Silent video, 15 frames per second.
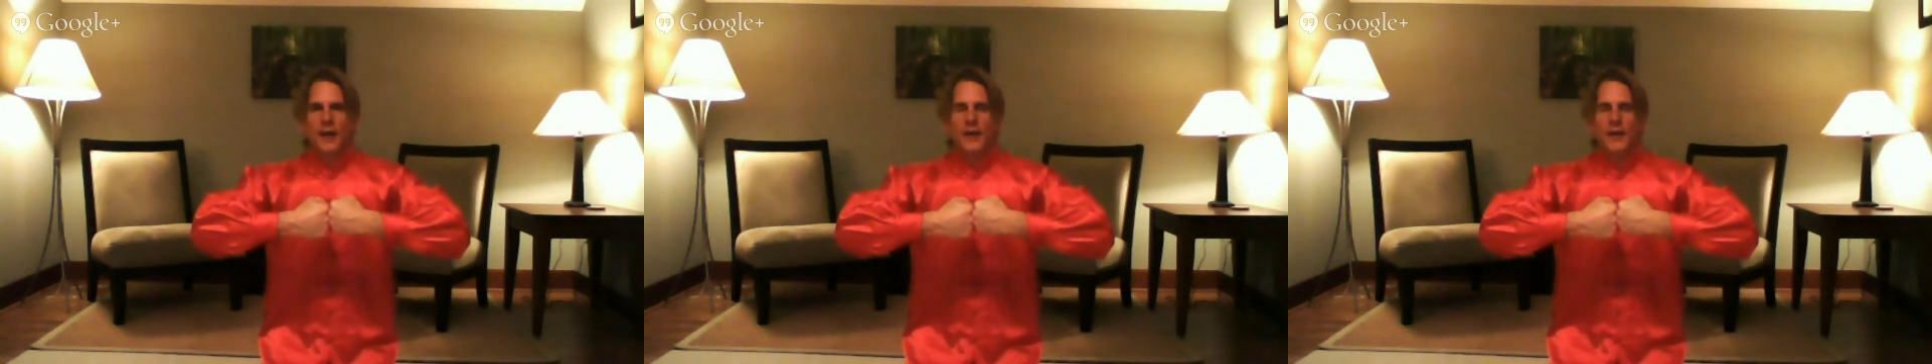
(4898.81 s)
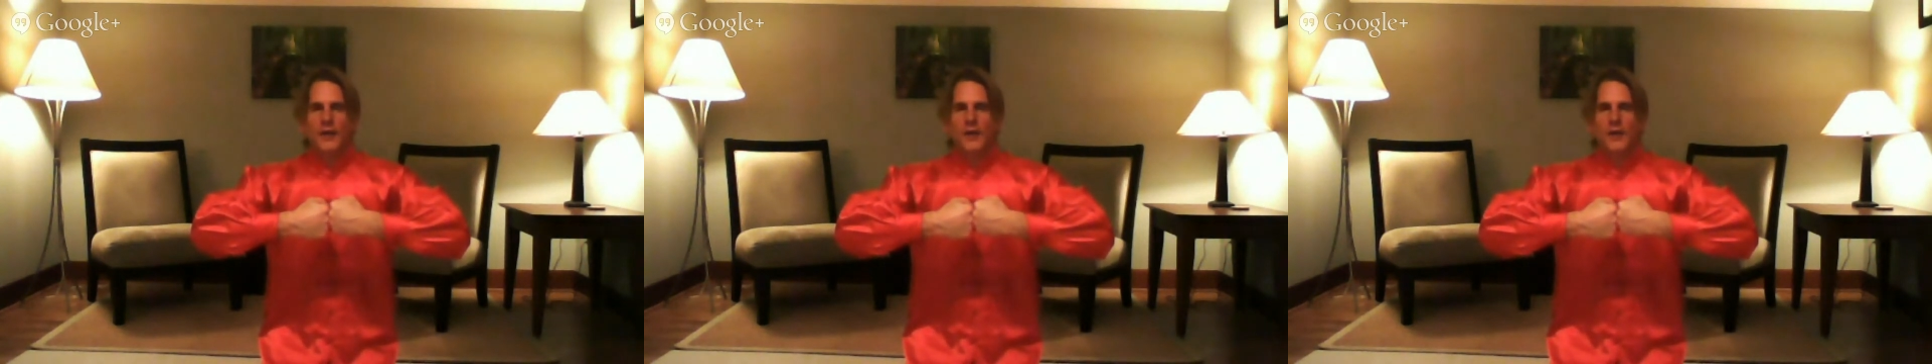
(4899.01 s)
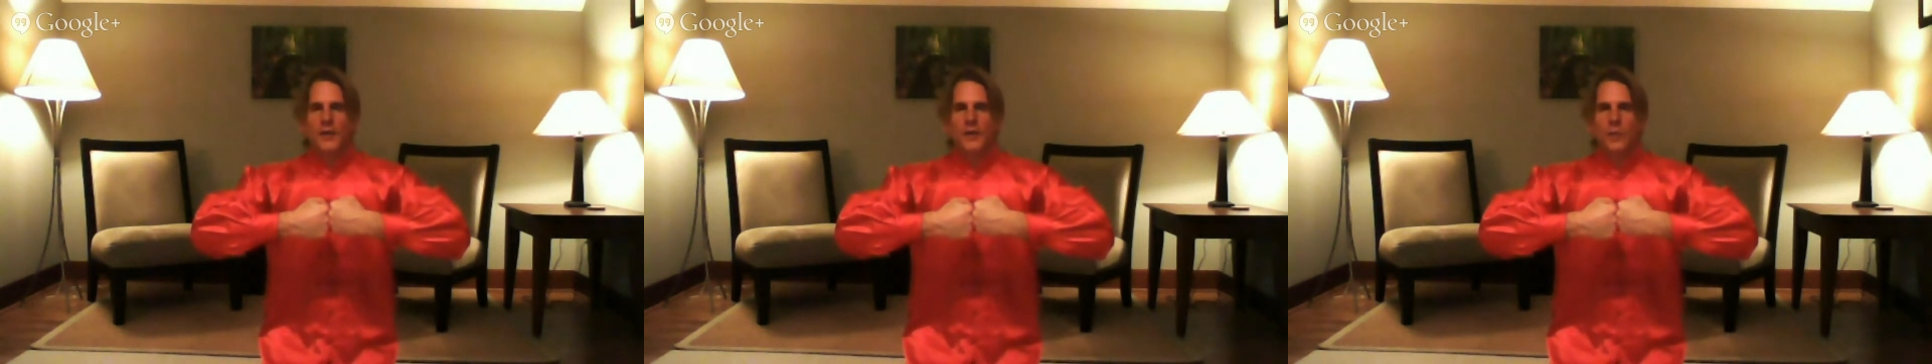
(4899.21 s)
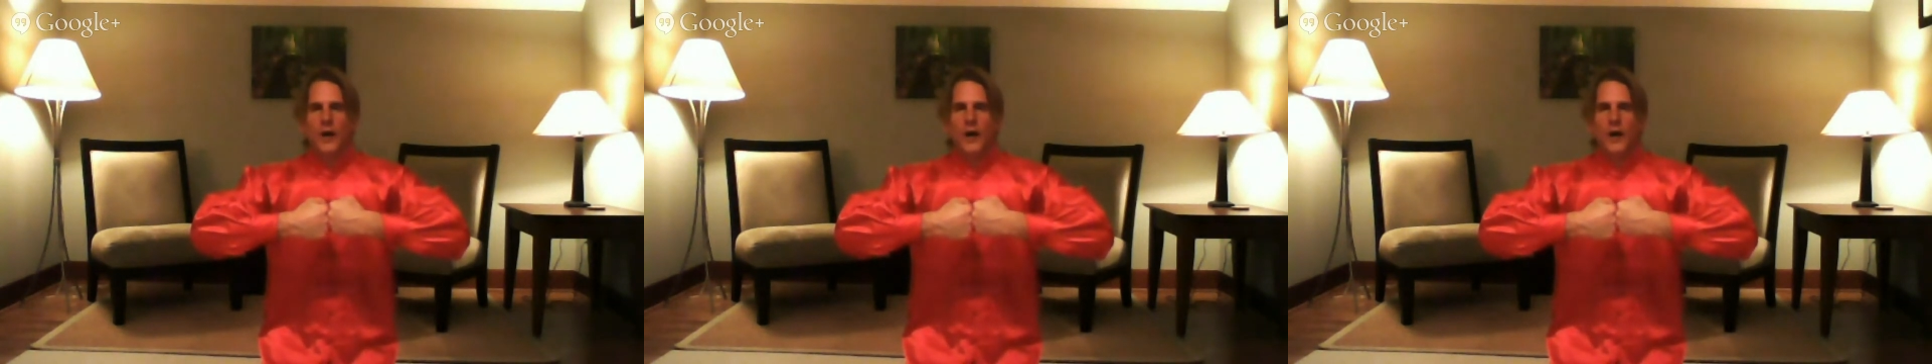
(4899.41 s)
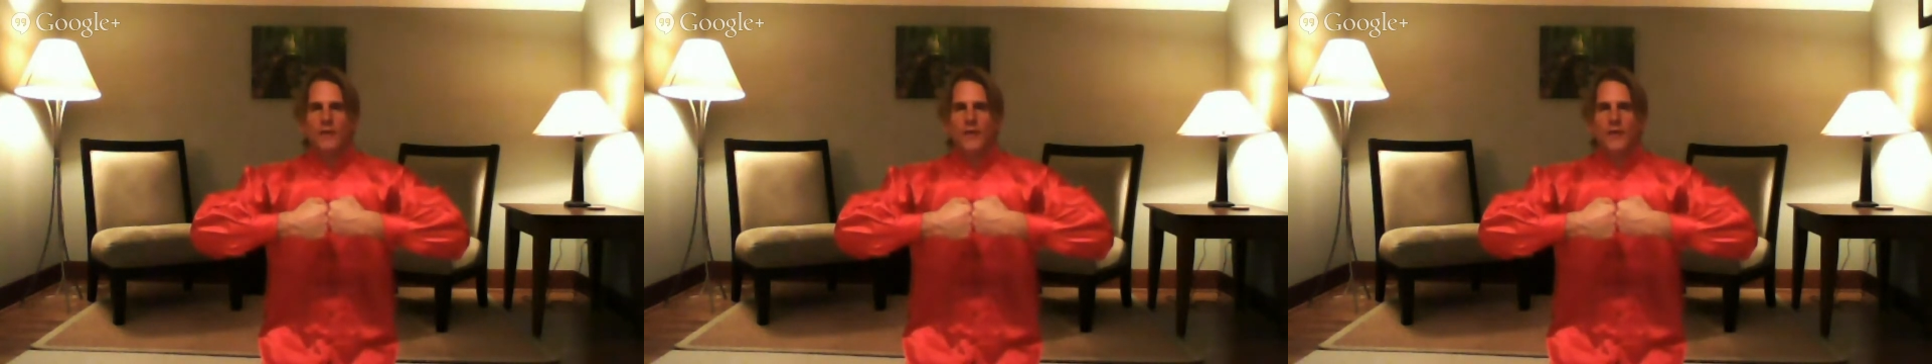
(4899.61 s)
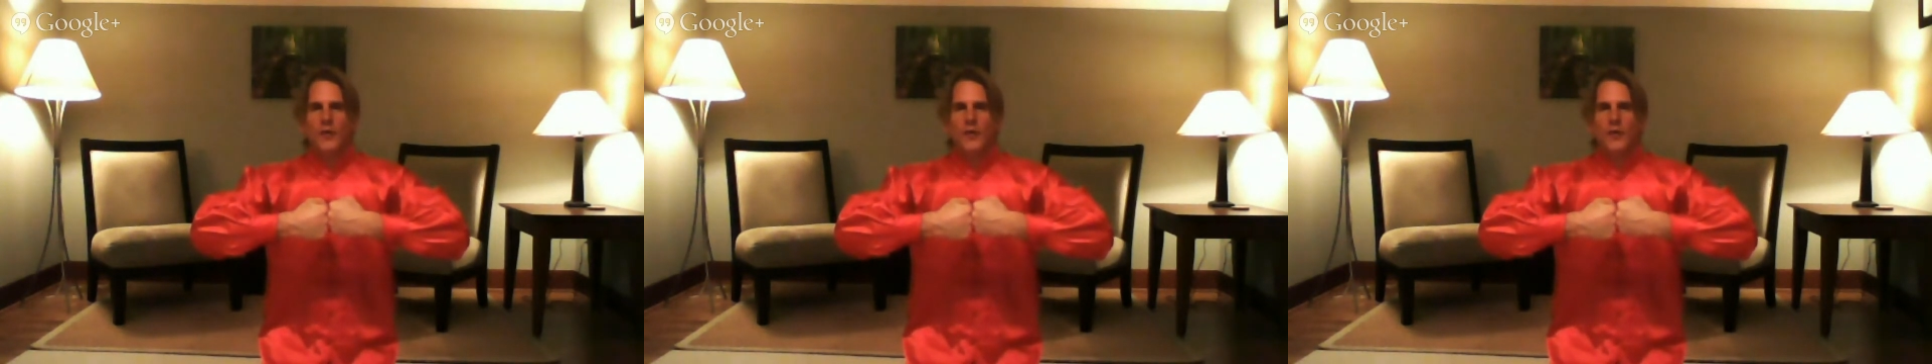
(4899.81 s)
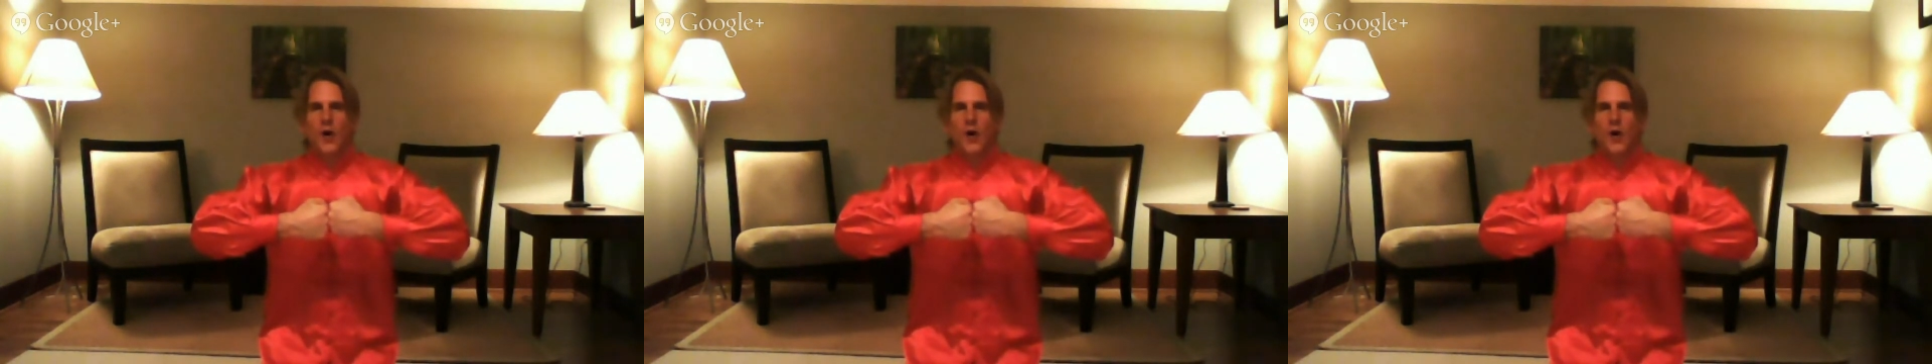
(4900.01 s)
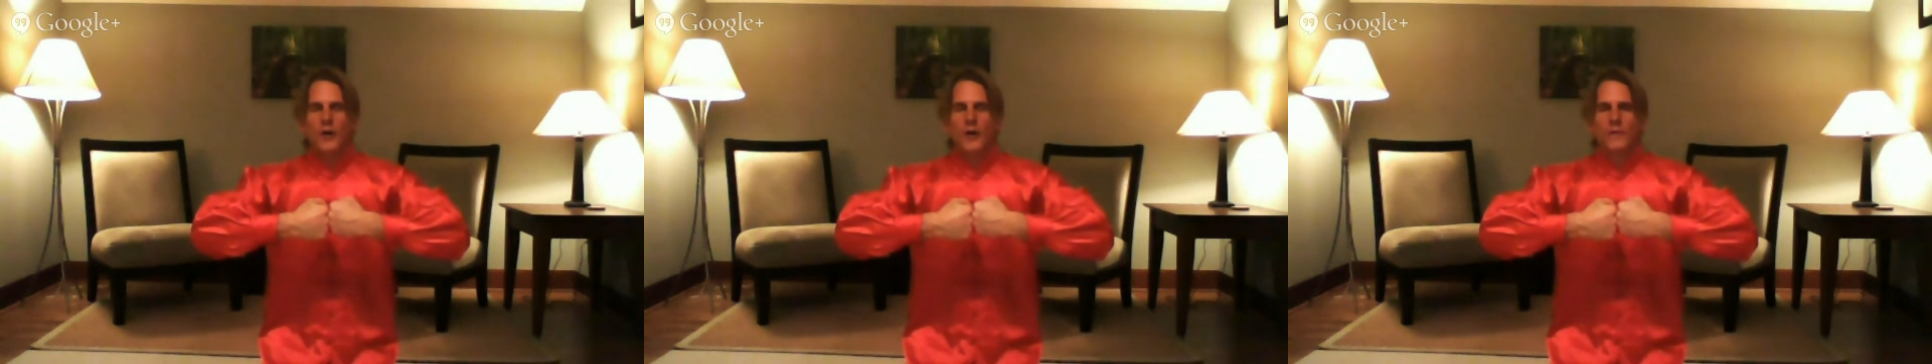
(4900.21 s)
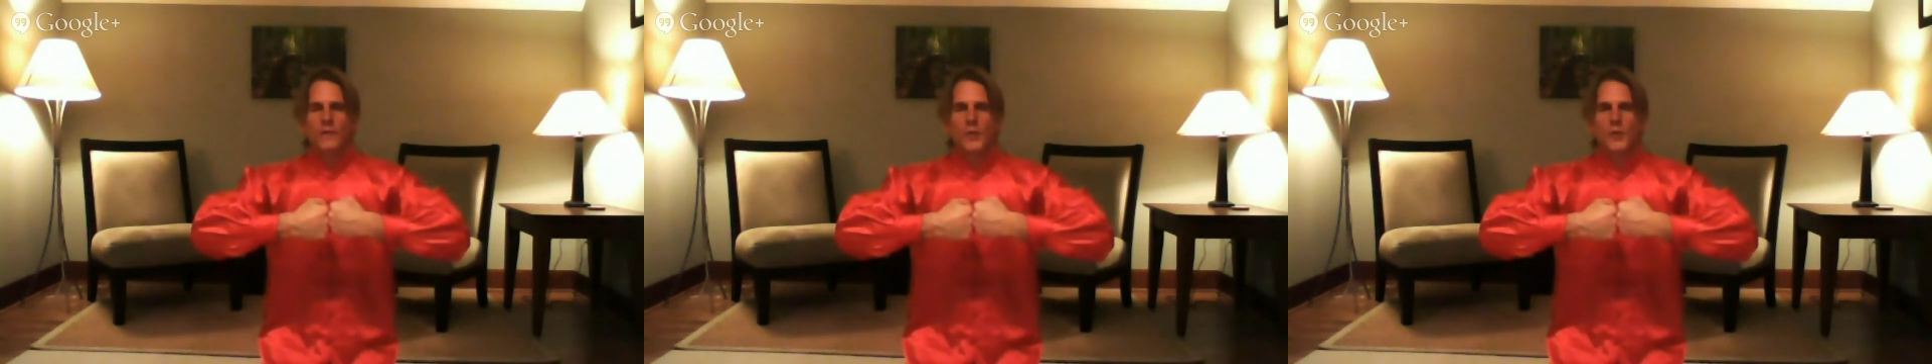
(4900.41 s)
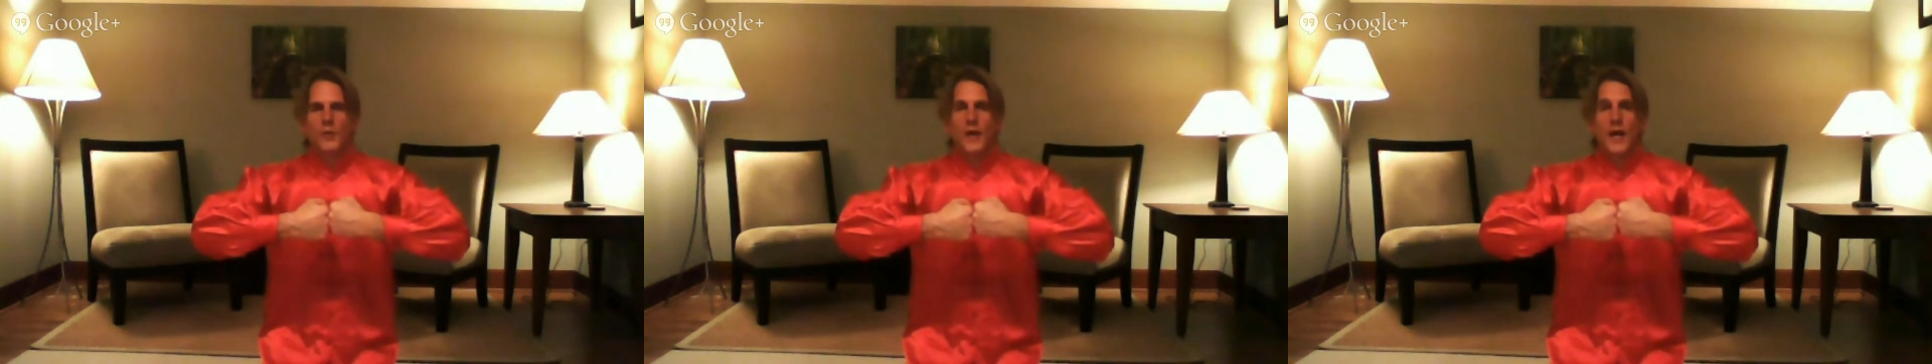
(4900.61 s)
And wherever you are,
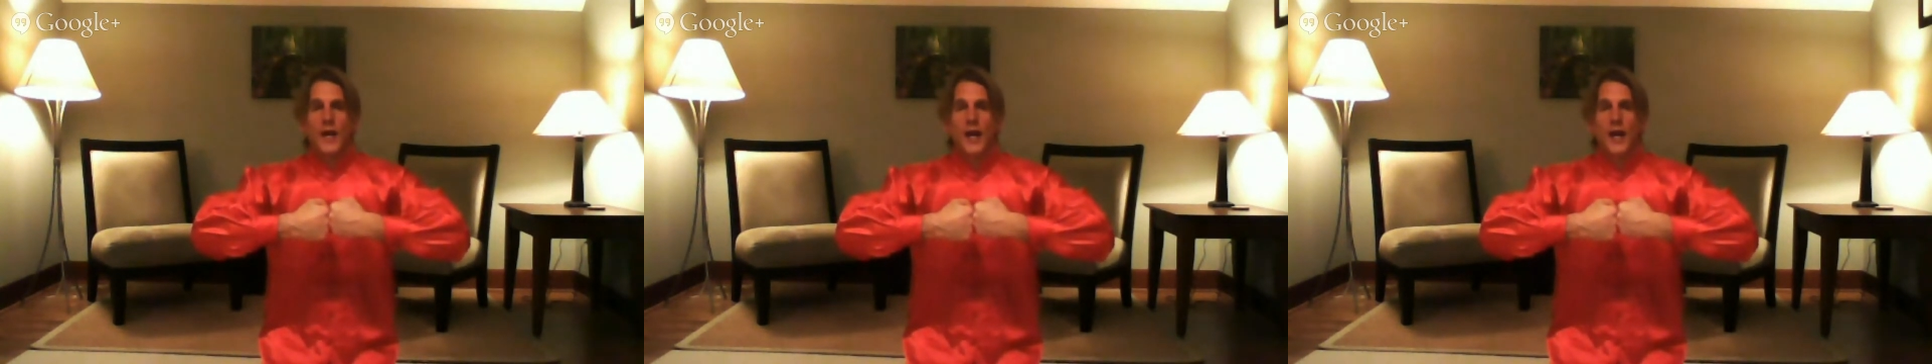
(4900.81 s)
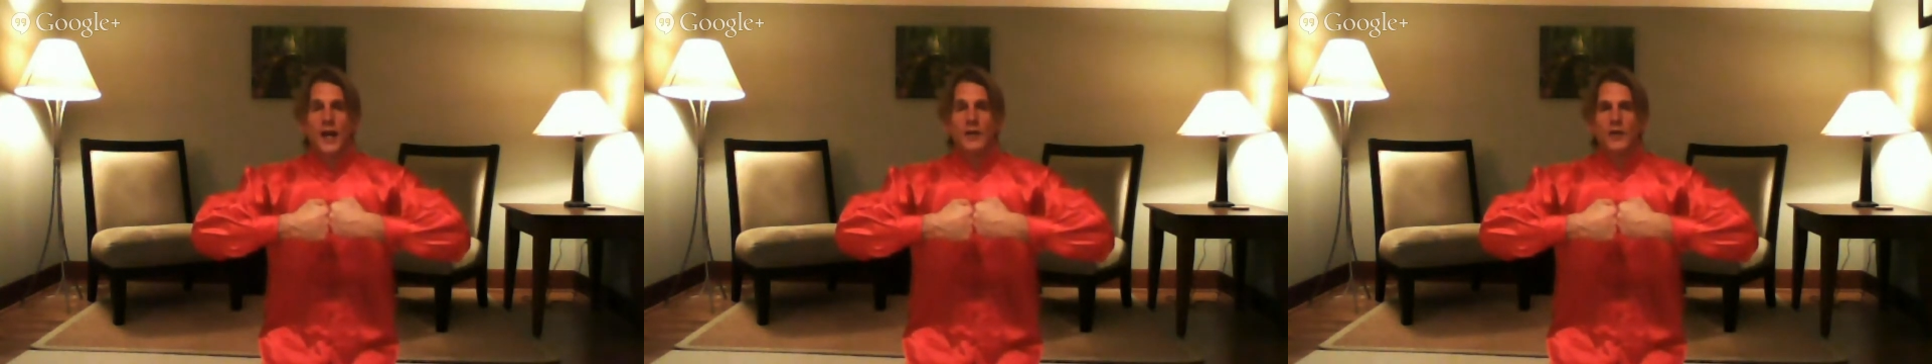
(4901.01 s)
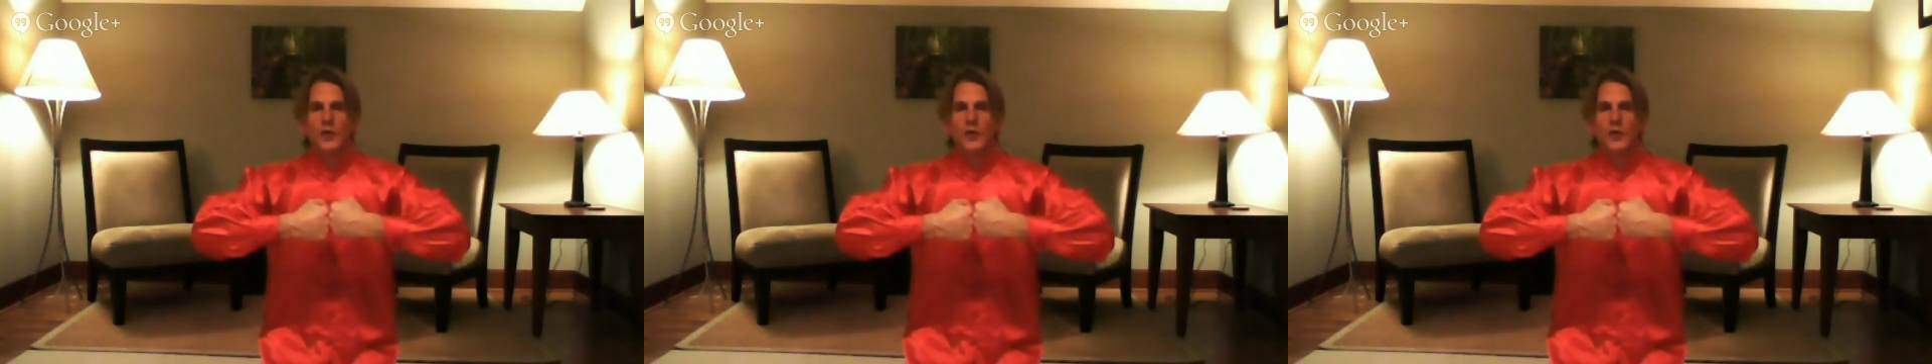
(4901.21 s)
if you can,